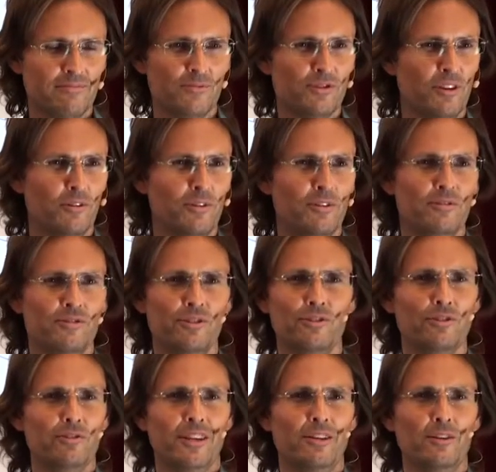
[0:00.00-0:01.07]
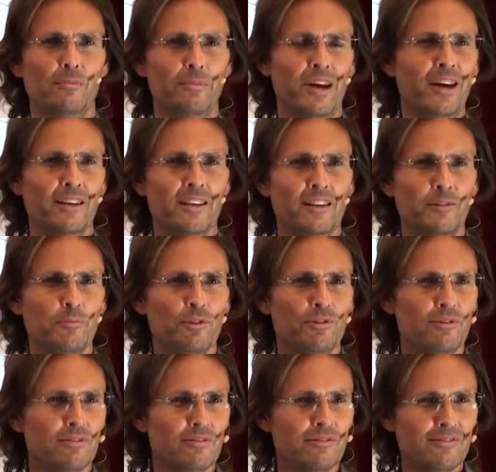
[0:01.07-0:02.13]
So to you, they're not bad anymore.